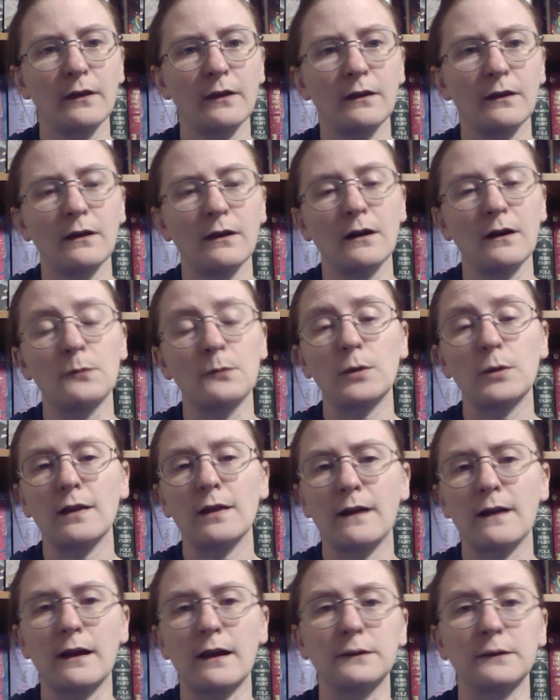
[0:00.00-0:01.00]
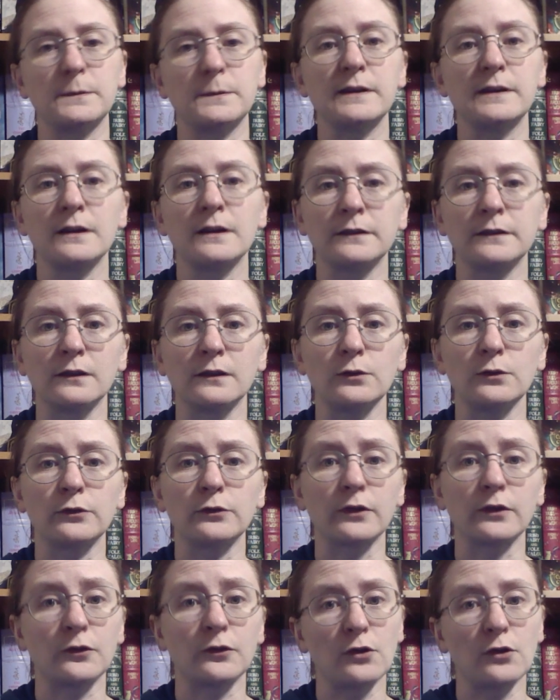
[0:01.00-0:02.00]
Umbrella has begun to lose
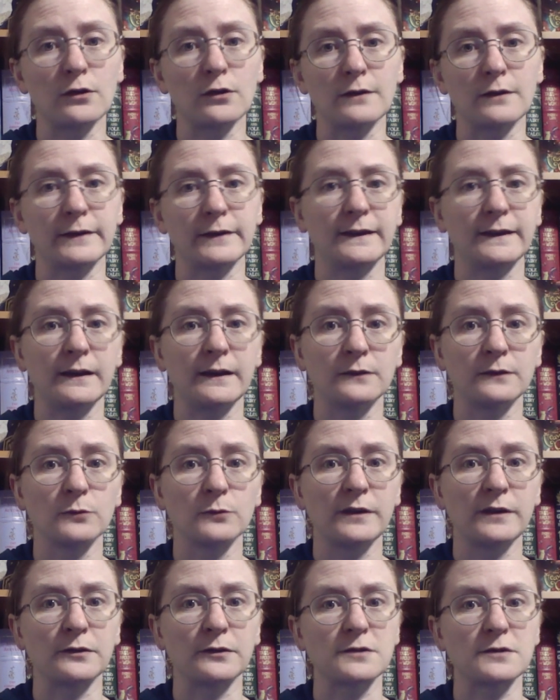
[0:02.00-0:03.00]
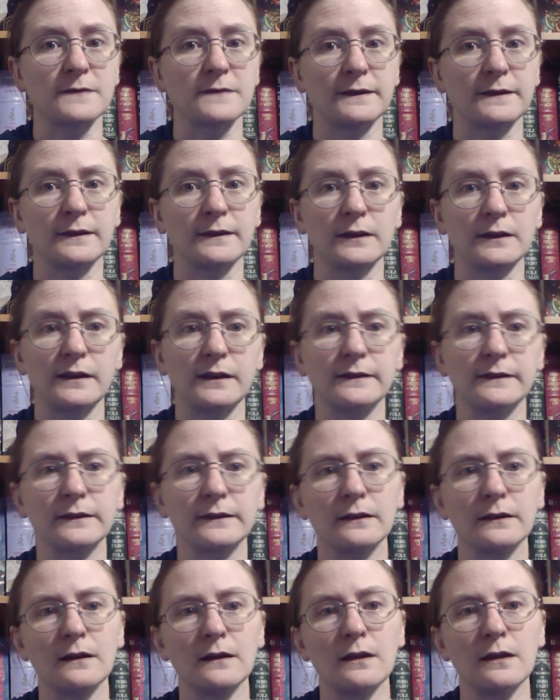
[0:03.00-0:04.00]
control of its hidden research facilities.
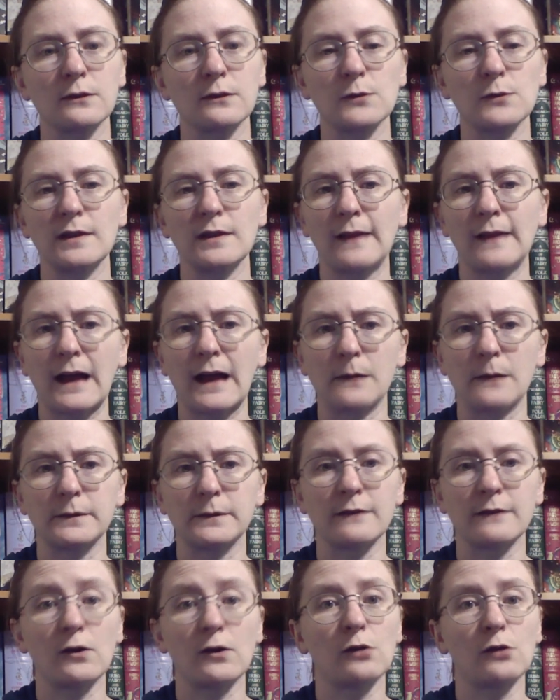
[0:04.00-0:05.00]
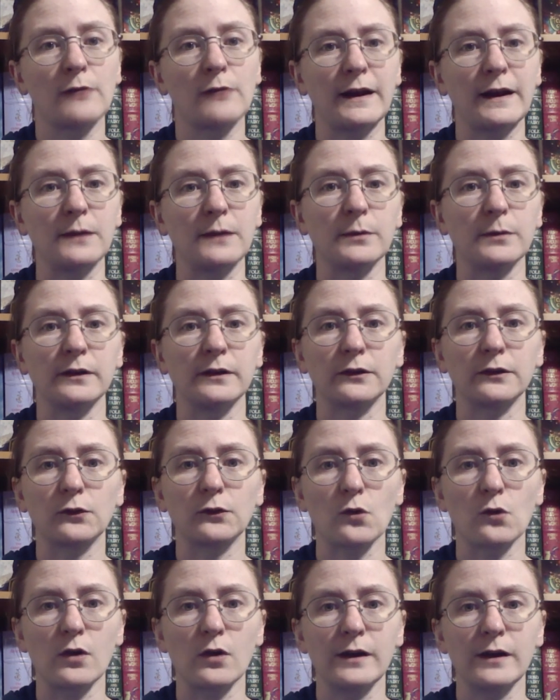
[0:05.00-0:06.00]
3 labs have already been
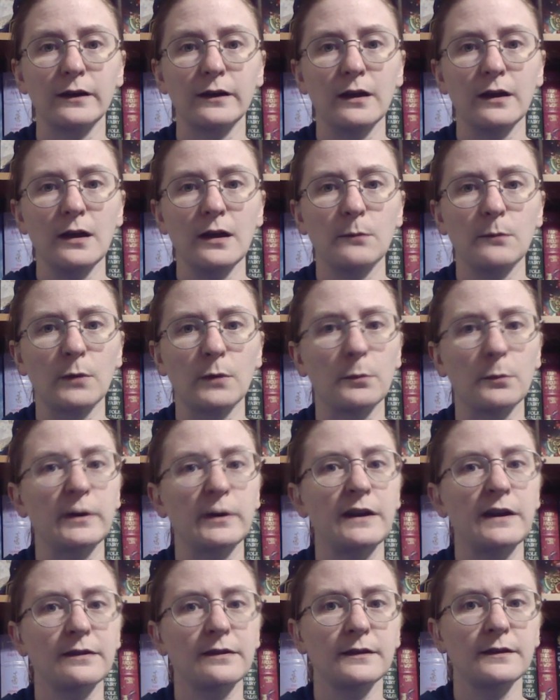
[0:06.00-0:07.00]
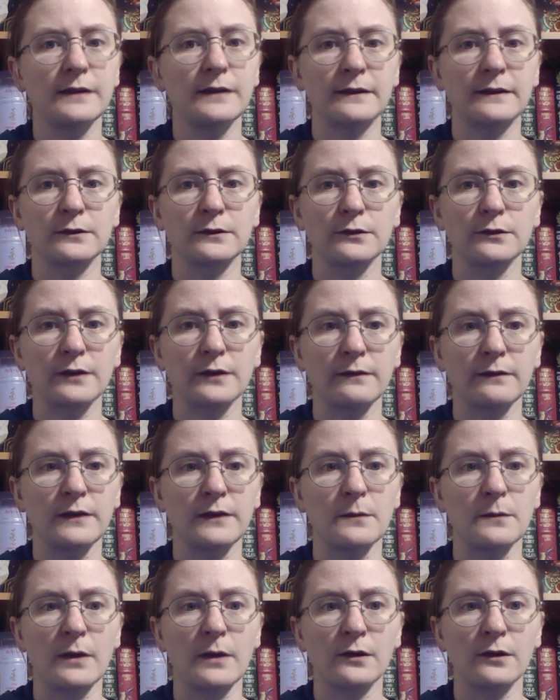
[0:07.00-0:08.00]
destroyed, but beneath the deserts of the
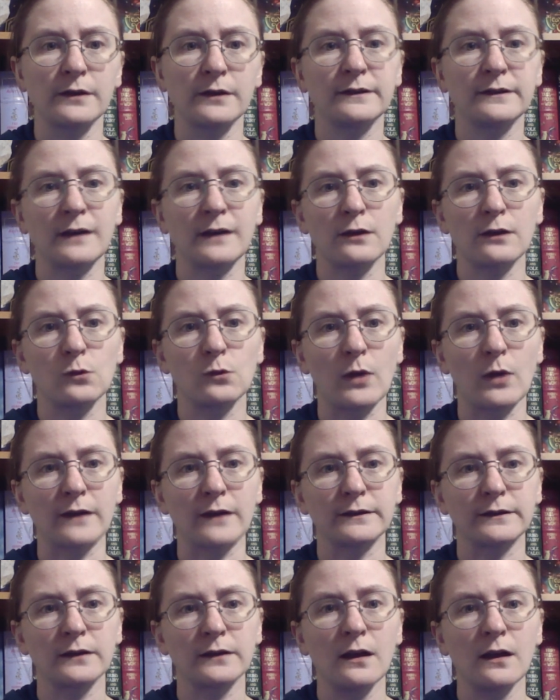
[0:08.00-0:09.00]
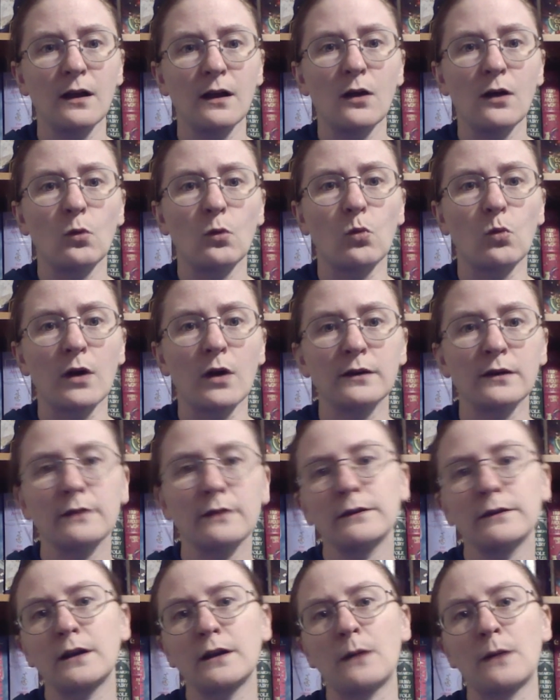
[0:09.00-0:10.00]
American Southwest, one of
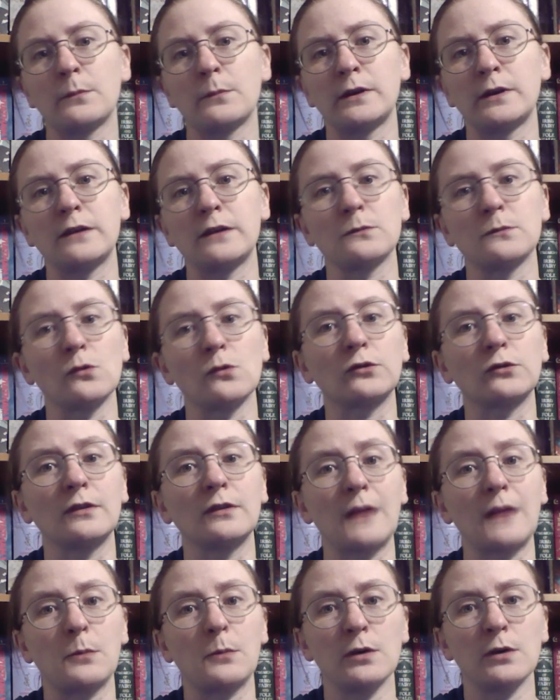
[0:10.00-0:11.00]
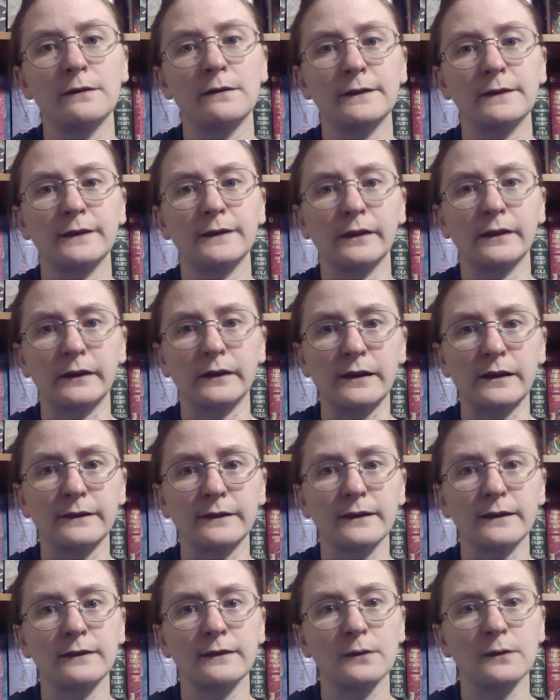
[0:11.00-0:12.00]
the company's most elaborate facilities
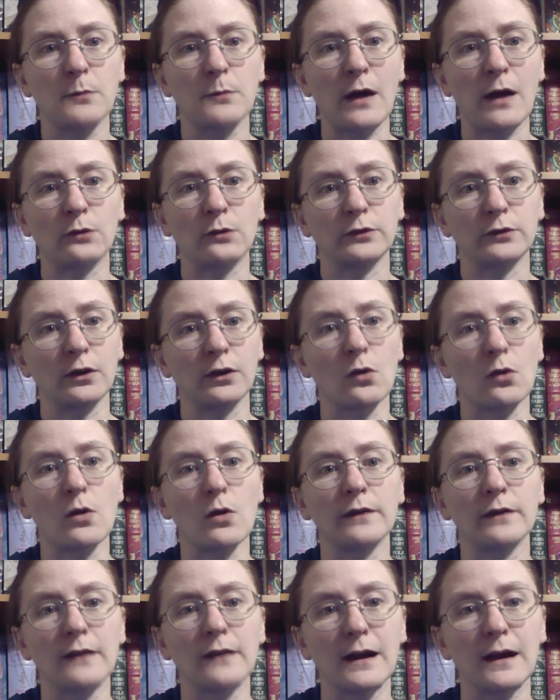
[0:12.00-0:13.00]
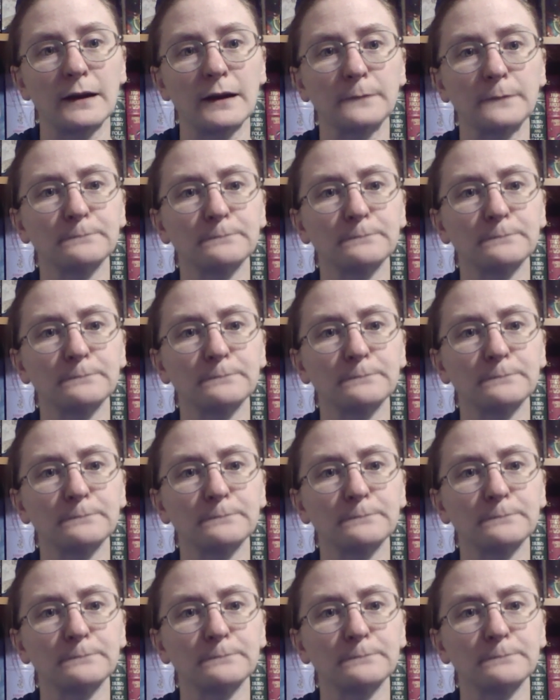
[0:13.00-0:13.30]
is about to go online.